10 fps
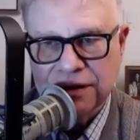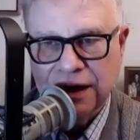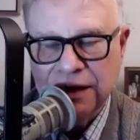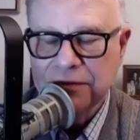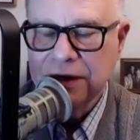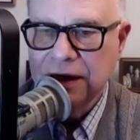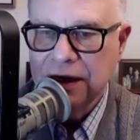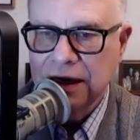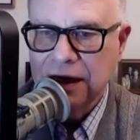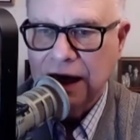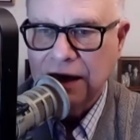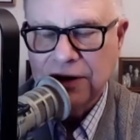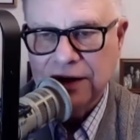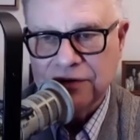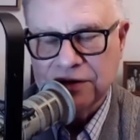I don't
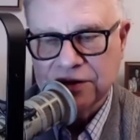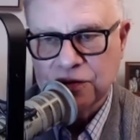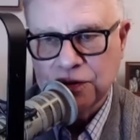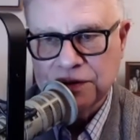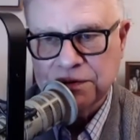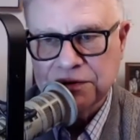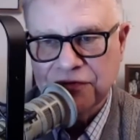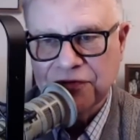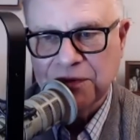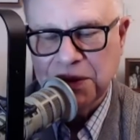have to just whisper from the